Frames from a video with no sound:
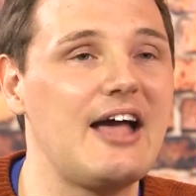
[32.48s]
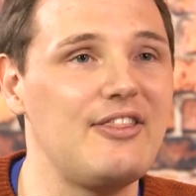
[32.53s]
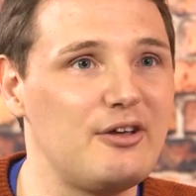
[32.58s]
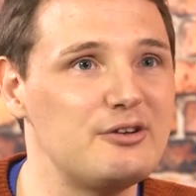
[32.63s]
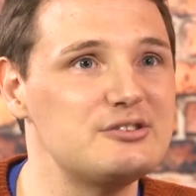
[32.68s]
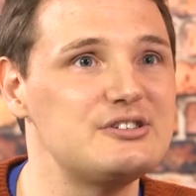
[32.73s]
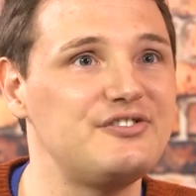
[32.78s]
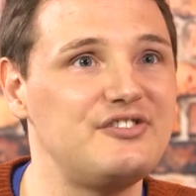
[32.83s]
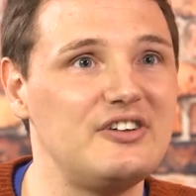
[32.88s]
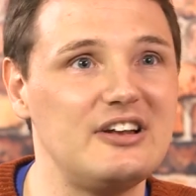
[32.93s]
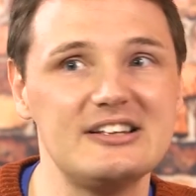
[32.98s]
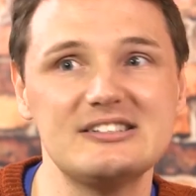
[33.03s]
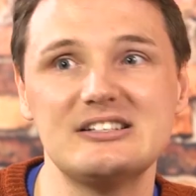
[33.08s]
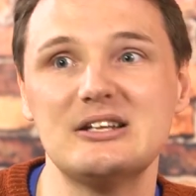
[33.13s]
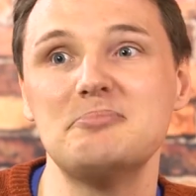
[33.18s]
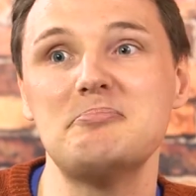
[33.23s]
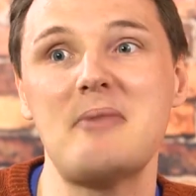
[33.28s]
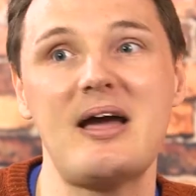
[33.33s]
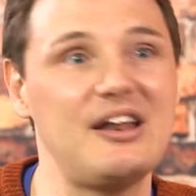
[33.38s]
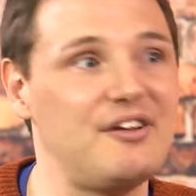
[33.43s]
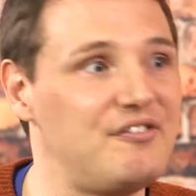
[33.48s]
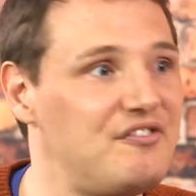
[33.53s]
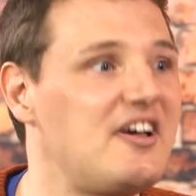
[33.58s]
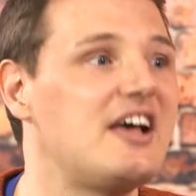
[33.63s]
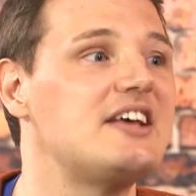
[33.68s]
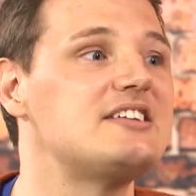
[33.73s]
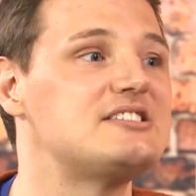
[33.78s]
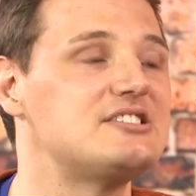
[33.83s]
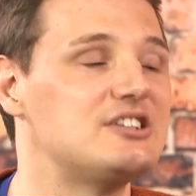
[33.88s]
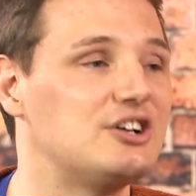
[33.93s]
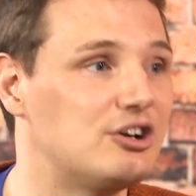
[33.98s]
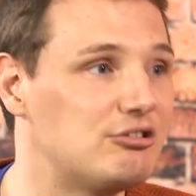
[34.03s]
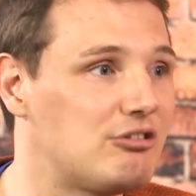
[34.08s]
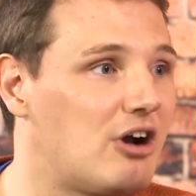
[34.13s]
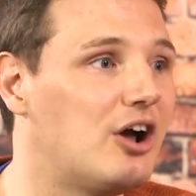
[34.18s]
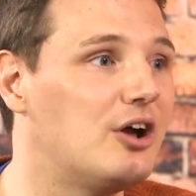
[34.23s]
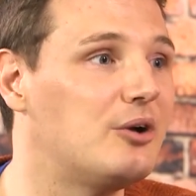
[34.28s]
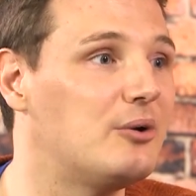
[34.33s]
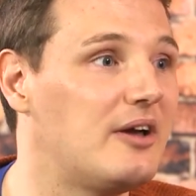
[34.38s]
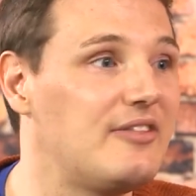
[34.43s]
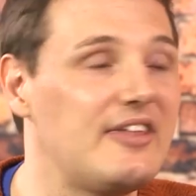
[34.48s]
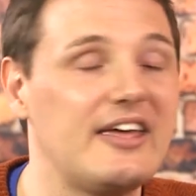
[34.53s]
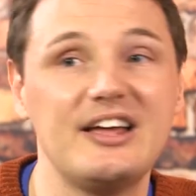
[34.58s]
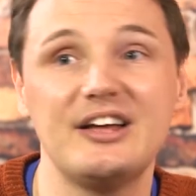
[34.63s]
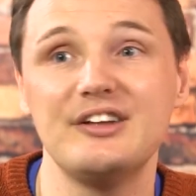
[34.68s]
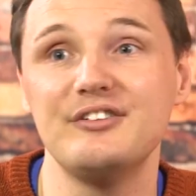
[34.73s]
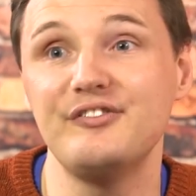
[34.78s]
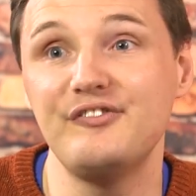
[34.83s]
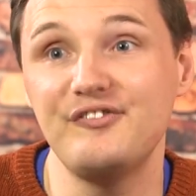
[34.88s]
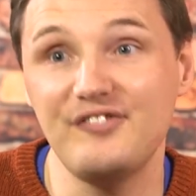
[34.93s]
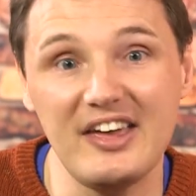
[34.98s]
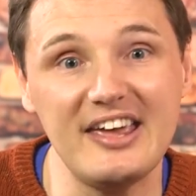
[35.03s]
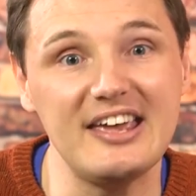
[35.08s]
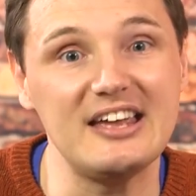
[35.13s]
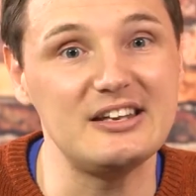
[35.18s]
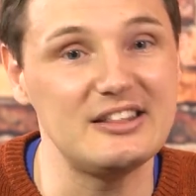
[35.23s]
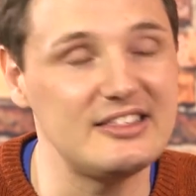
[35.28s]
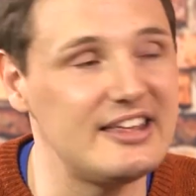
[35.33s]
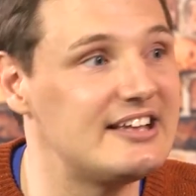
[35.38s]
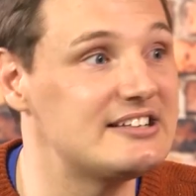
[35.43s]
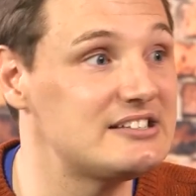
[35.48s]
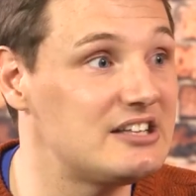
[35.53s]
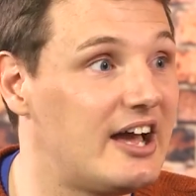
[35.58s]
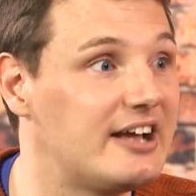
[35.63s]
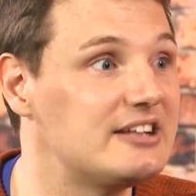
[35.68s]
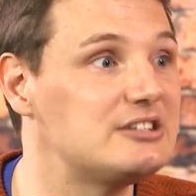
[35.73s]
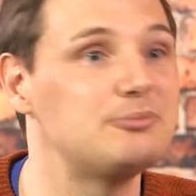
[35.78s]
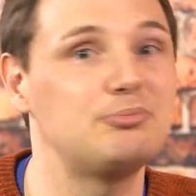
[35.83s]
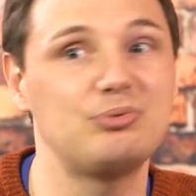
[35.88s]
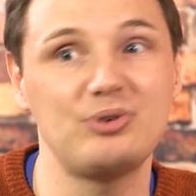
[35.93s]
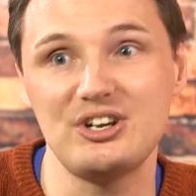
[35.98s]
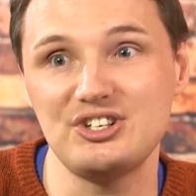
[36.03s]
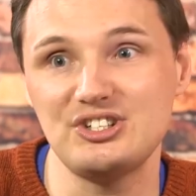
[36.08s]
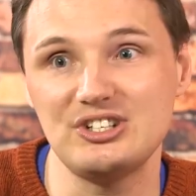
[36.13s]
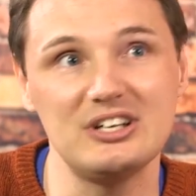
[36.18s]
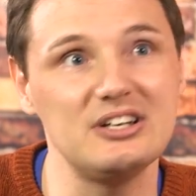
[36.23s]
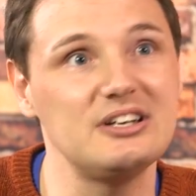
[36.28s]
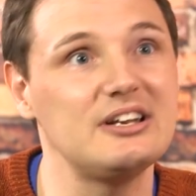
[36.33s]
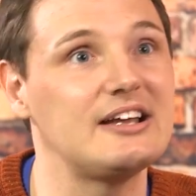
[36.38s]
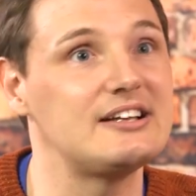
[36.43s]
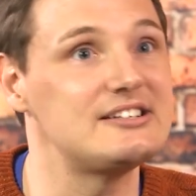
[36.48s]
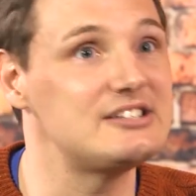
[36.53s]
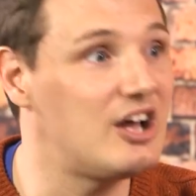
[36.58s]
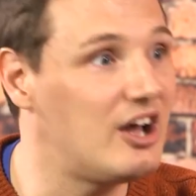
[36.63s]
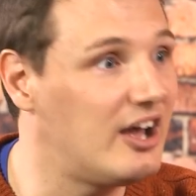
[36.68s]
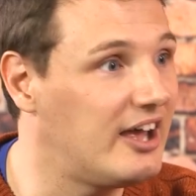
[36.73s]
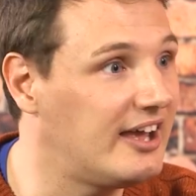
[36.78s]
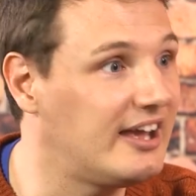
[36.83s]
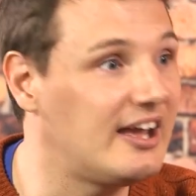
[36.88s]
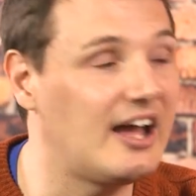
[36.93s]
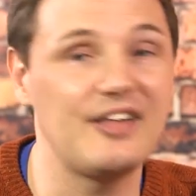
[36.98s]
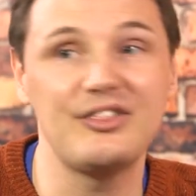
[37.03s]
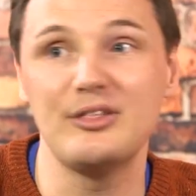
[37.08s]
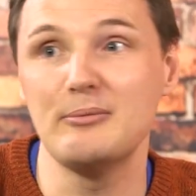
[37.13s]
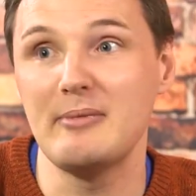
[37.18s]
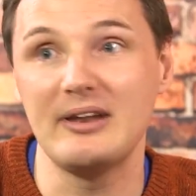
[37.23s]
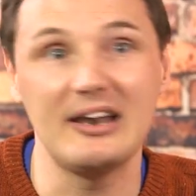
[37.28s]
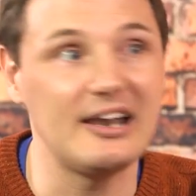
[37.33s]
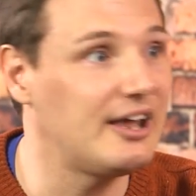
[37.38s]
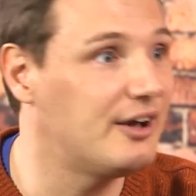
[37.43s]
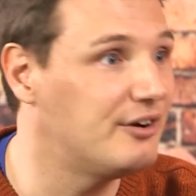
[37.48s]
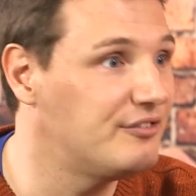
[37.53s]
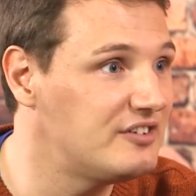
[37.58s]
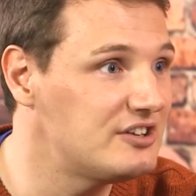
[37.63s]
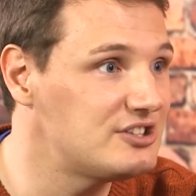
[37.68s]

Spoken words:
And those are feelings that manifest and grow, and they can feed things like depression, anxiety, other mental health